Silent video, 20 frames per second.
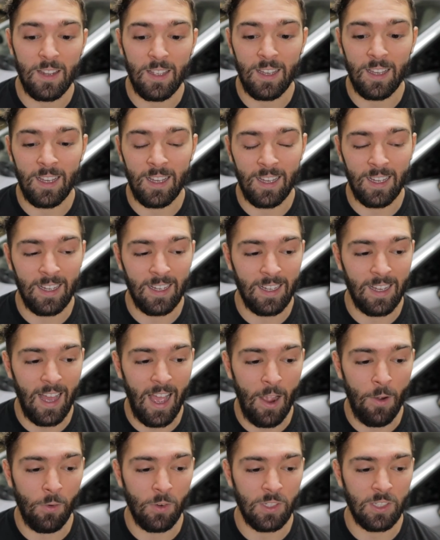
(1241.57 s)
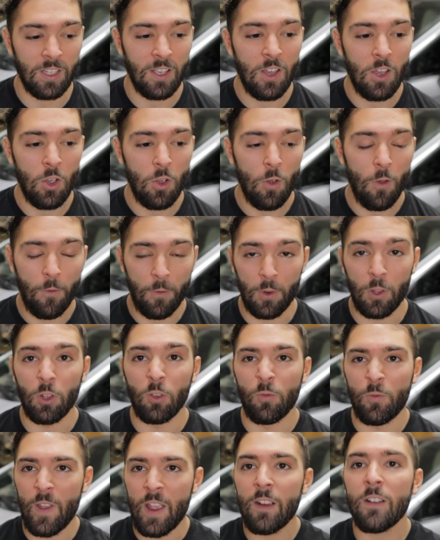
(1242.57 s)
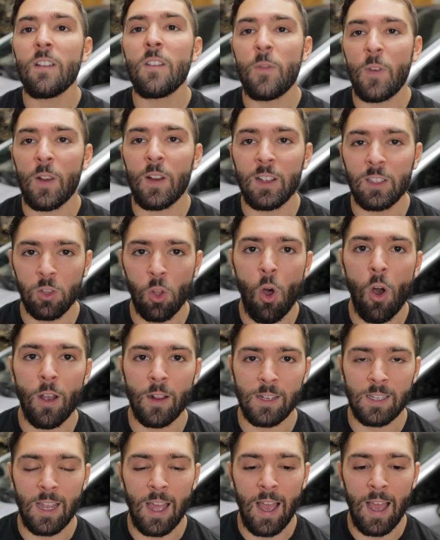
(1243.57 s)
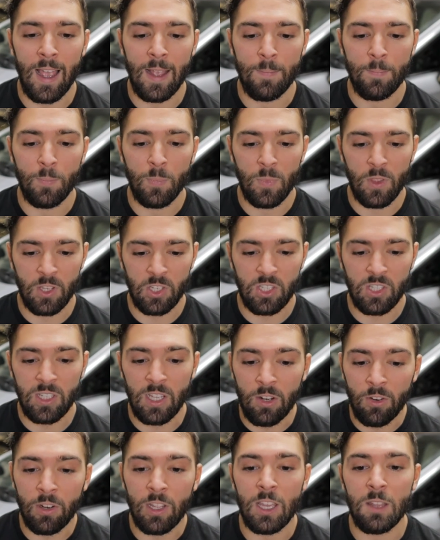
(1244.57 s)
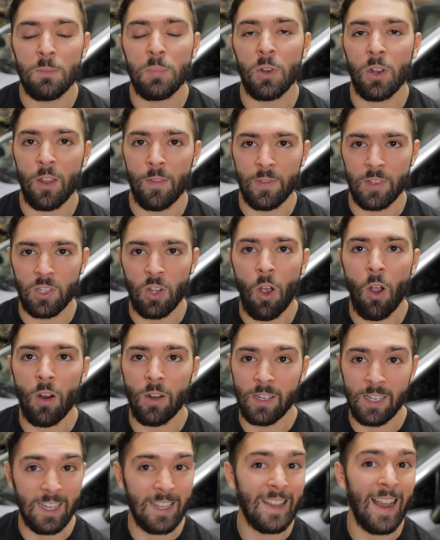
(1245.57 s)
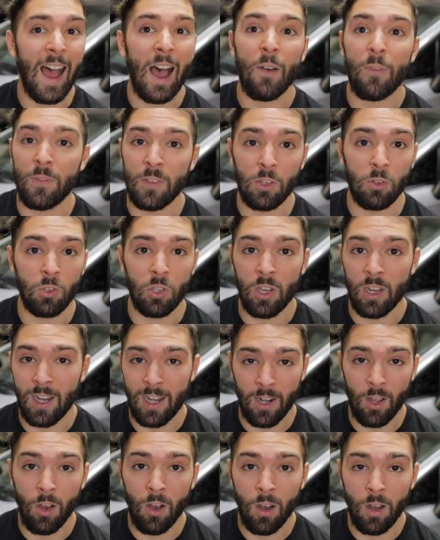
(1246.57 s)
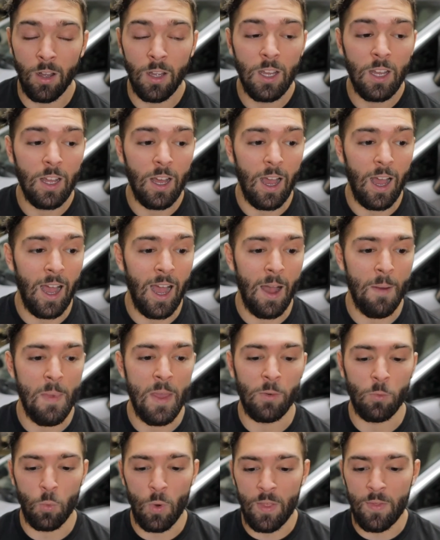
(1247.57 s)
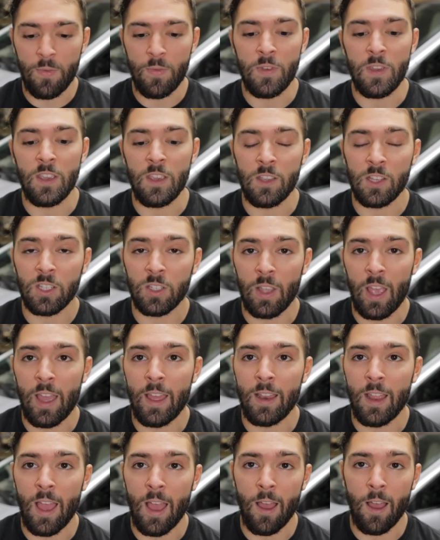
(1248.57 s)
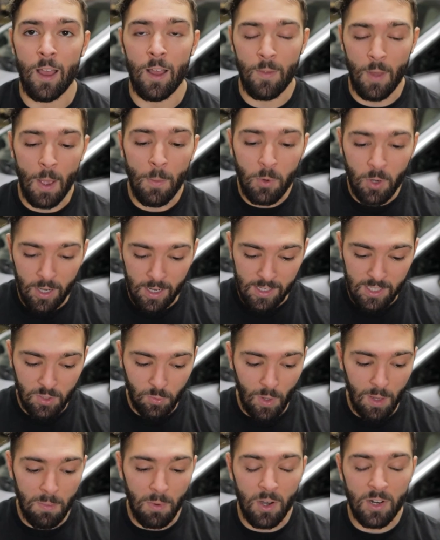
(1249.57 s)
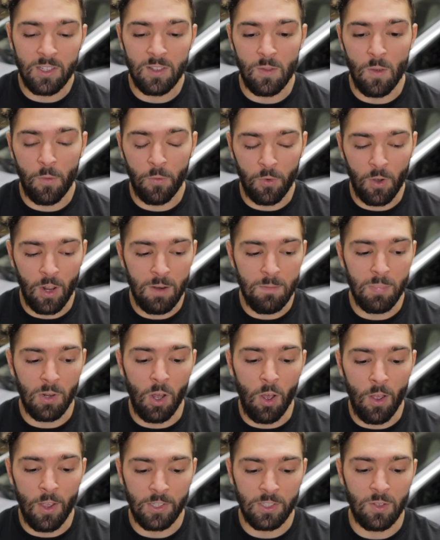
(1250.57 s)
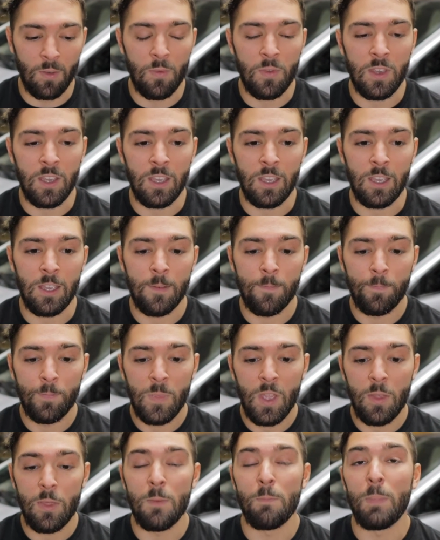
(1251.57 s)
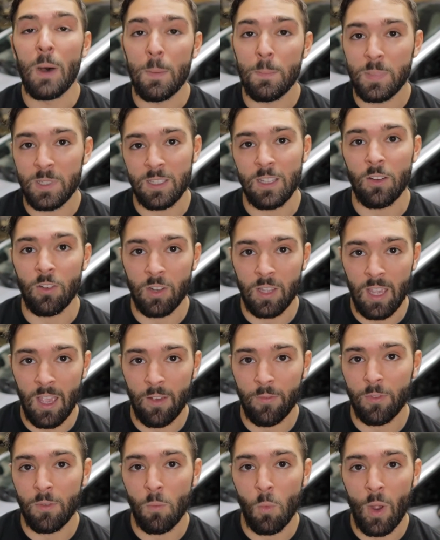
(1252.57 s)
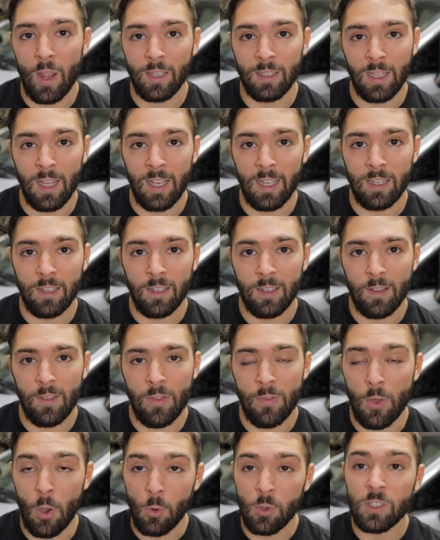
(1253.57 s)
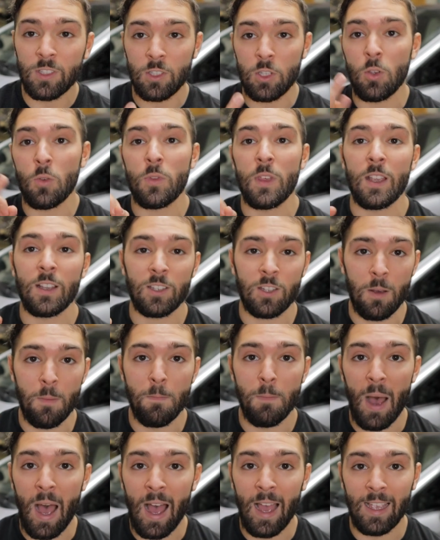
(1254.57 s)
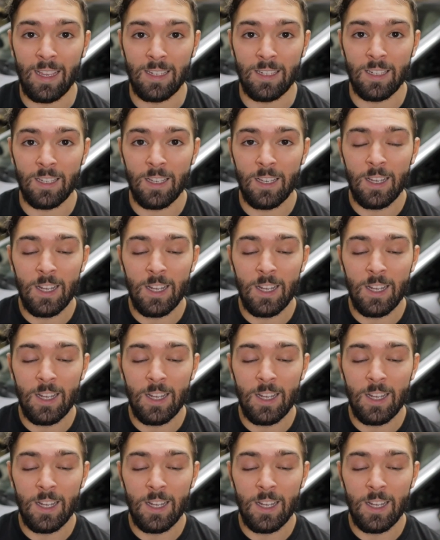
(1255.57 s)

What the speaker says: I was, for a very, very long time, the steering input on this car did not feel good at all. And with these upgraded sway bars in the front, but also the bump steer kit from Whiteline, those two things combined